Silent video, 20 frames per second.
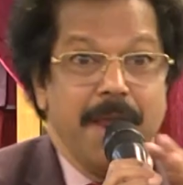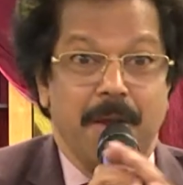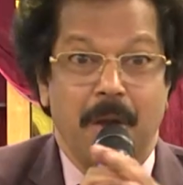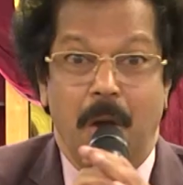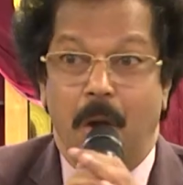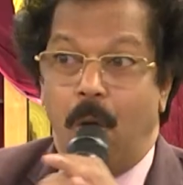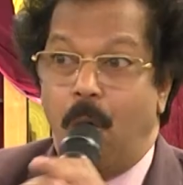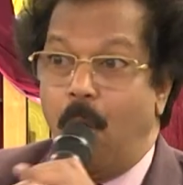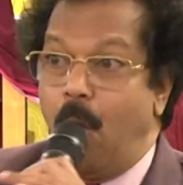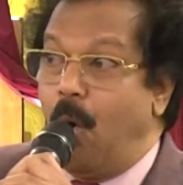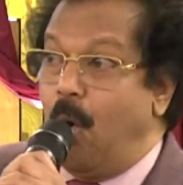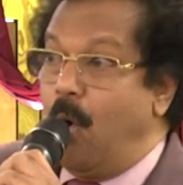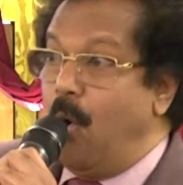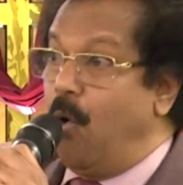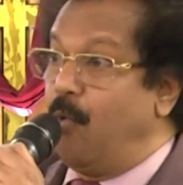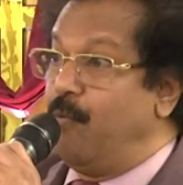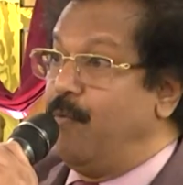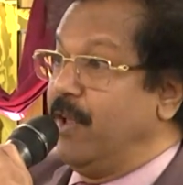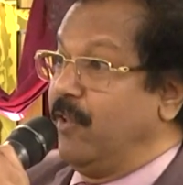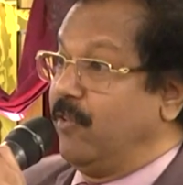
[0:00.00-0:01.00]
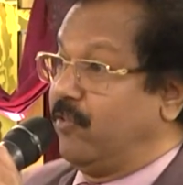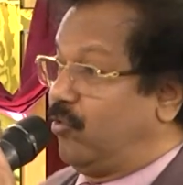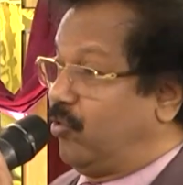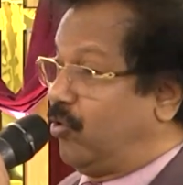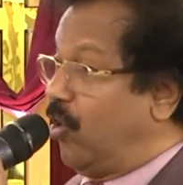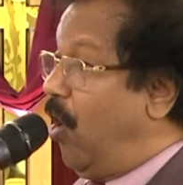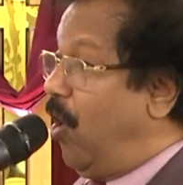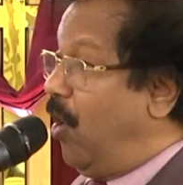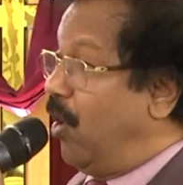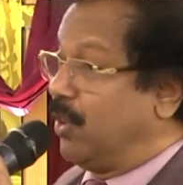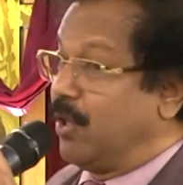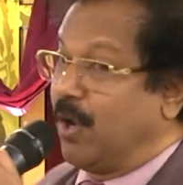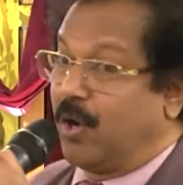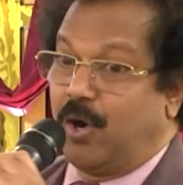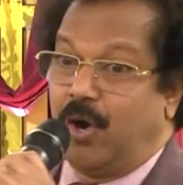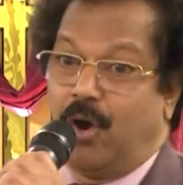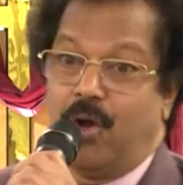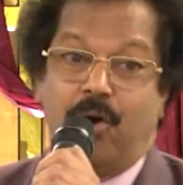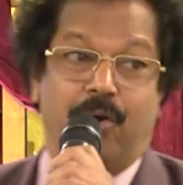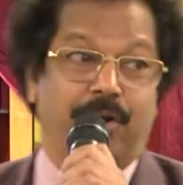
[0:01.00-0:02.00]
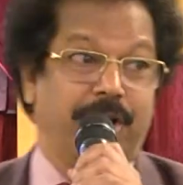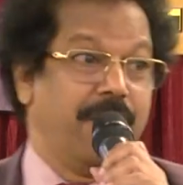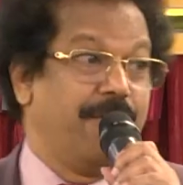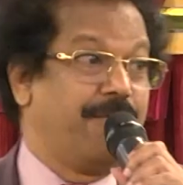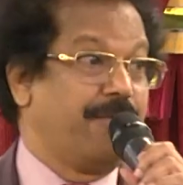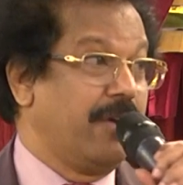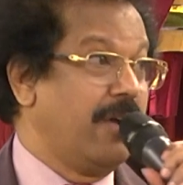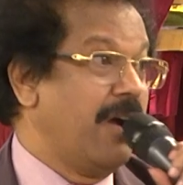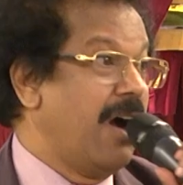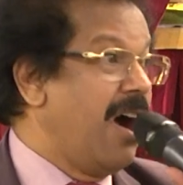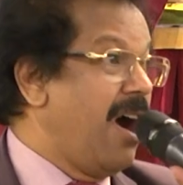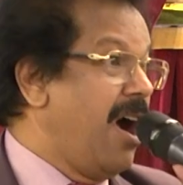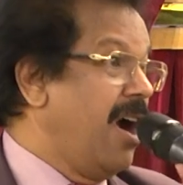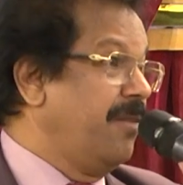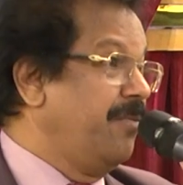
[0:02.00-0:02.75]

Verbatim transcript: oh, we saw the glory of God.